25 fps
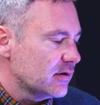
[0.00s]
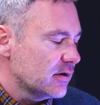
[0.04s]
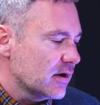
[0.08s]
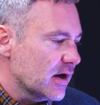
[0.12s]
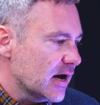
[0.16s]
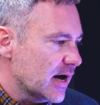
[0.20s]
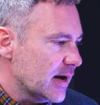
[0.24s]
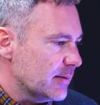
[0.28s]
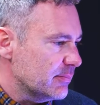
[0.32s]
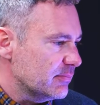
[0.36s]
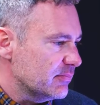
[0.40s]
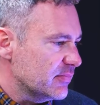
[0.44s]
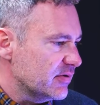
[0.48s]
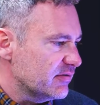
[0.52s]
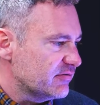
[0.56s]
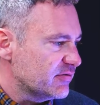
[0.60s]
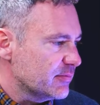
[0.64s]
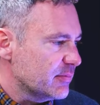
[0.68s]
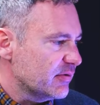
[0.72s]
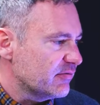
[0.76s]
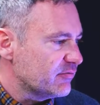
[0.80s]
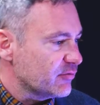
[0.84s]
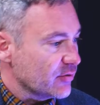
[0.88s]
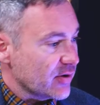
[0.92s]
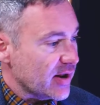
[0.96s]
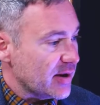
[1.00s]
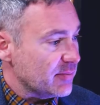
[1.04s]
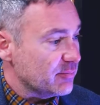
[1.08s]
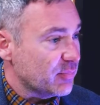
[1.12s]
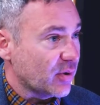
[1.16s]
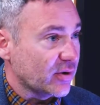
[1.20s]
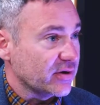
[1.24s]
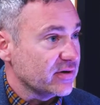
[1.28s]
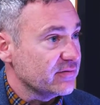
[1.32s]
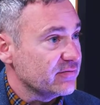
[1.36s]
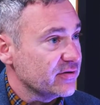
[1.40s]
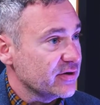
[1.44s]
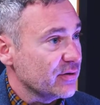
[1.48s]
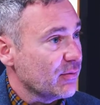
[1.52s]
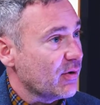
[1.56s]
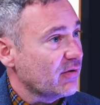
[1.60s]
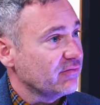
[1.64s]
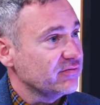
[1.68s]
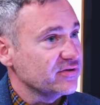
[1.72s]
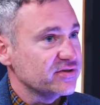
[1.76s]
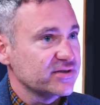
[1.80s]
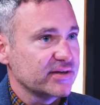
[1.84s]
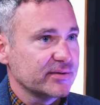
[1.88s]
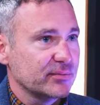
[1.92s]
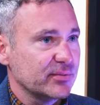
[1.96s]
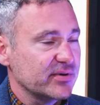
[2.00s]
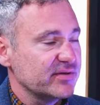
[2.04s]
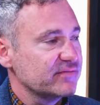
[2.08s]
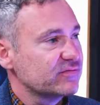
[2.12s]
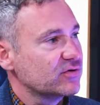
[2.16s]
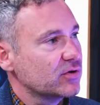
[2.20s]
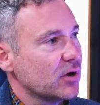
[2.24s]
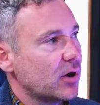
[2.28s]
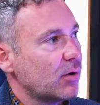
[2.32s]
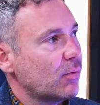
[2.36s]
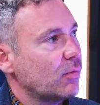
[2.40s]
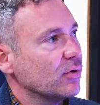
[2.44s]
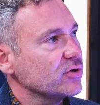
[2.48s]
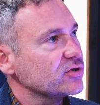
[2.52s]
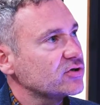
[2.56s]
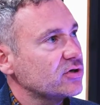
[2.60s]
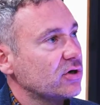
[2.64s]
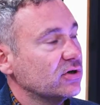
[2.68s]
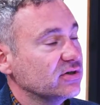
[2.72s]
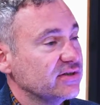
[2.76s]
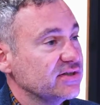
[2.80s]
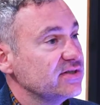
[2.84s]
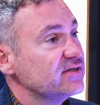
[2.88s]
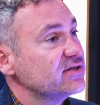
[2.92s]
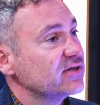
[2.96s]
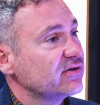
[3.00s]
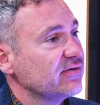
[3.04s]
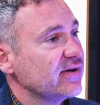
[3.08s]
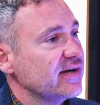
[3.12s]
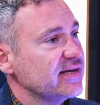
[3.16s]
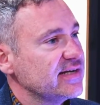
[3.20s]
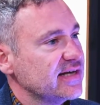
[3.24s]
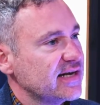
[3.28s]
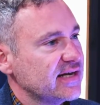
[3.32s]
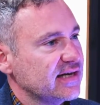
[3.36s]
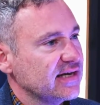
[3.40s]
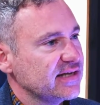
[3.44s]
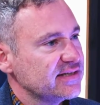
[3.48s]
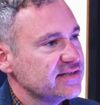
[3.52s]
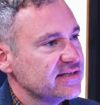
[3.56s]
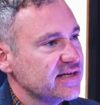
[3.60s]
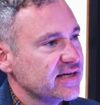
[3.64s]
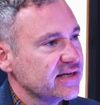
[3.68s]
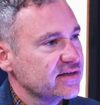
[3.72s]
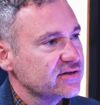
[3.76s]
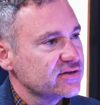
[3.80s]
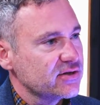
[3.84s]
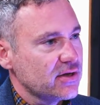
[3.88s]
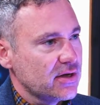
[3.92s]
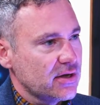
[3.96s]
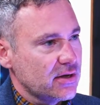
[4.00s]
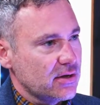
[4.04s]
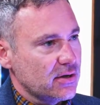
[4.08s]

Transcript: From a front end point of view, obviously we've got what's called integrated analytics.